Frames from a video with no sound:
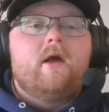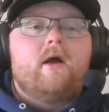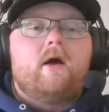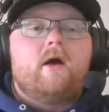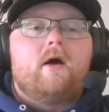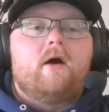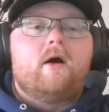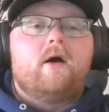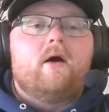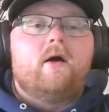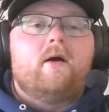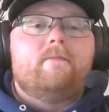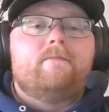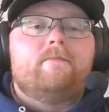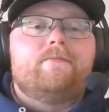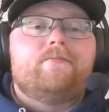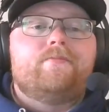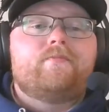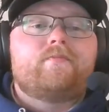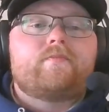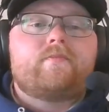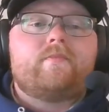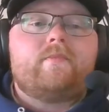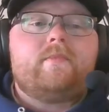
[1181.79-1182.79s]
Um,
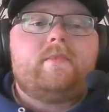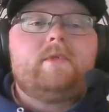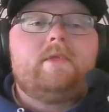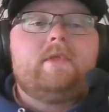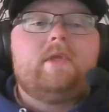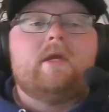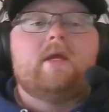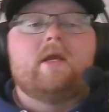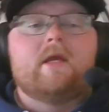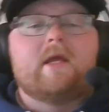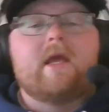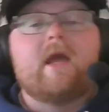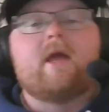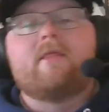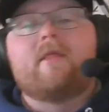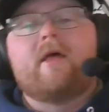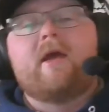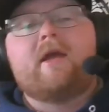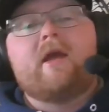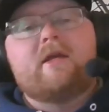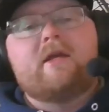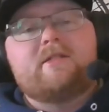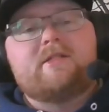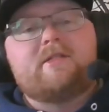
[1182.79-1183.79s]
And again,
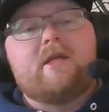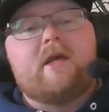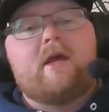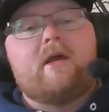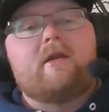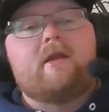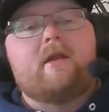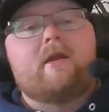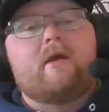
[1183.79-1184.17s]
like I said,